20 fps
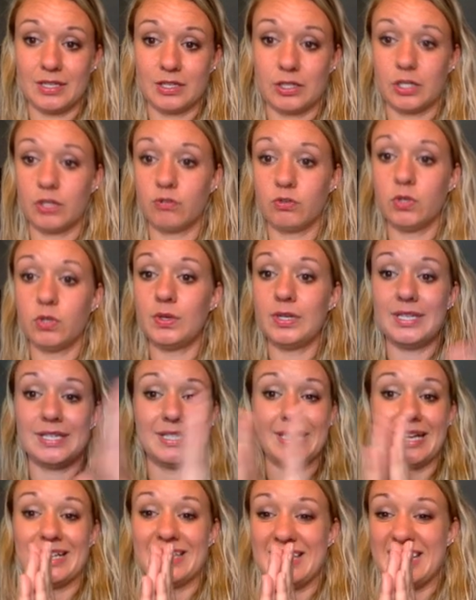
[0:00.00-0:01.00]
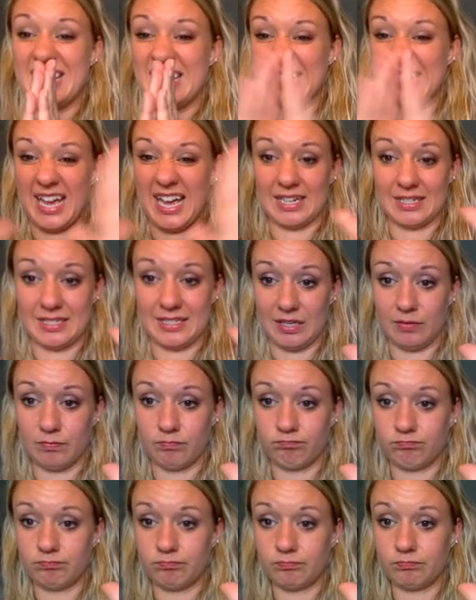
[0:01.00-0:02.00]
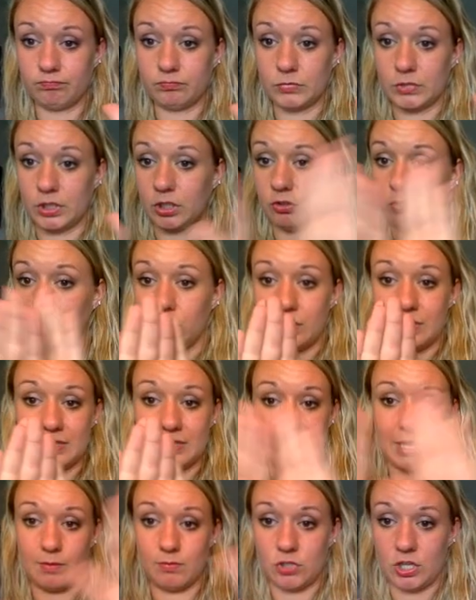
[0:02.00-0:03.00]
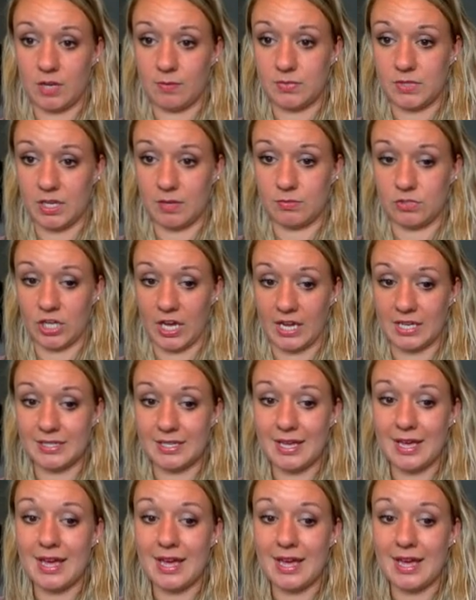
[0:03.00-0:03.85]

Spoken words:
Congruent is like the exact same. Congruent, same shape, same size.